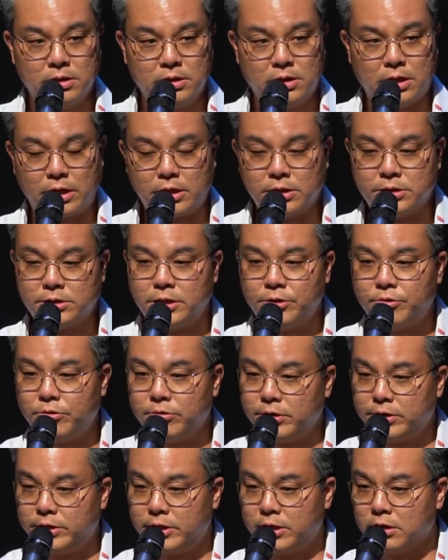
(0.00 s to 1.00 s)
I can see
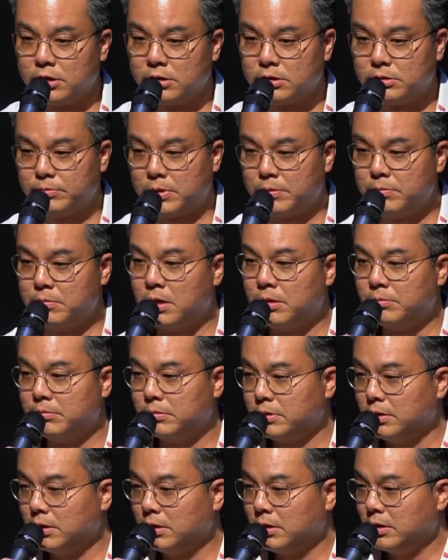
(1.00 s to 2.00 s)
through the tears, my
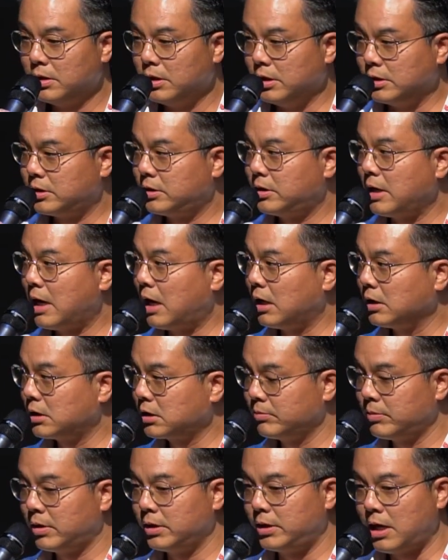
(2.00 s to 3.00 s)
mom is
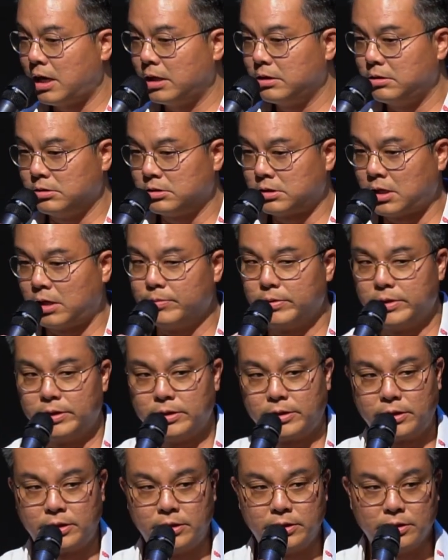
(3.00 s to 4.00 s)
asking my dad to stop
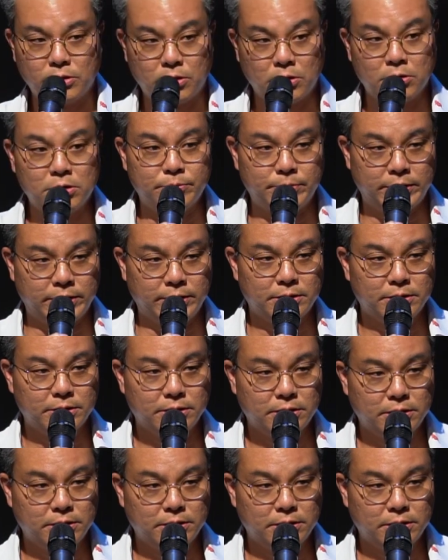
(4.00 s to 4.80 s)
hurting me,